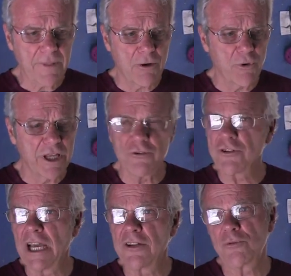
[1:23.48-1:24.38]
And we
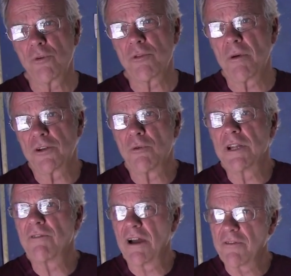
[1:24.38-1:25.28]
understand it's worth about
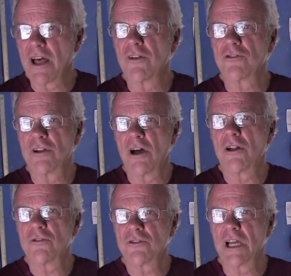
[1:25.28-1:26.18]

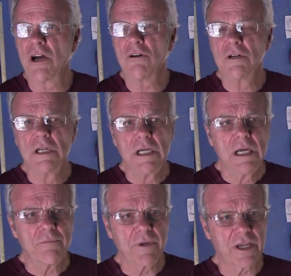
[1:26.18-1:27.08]
$25,000 now,
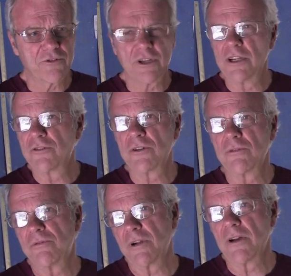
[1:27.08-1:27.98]
because it is a
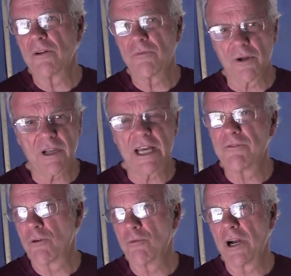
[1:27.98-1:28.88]
kind
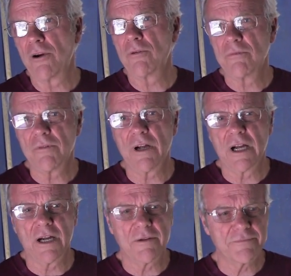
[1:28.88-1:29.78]
of a rare
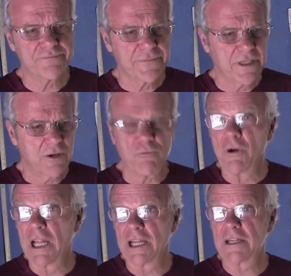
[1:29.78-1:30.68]

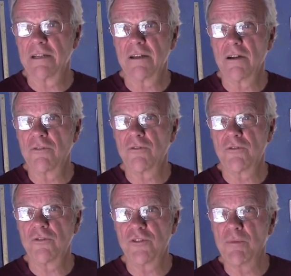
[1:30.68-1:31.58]
relic of
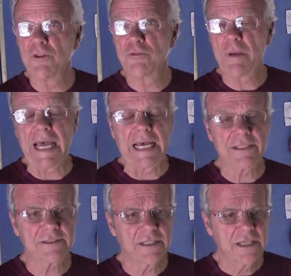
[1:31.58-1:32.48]
Simmons'
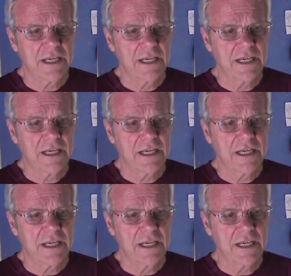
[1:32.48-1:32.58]
past.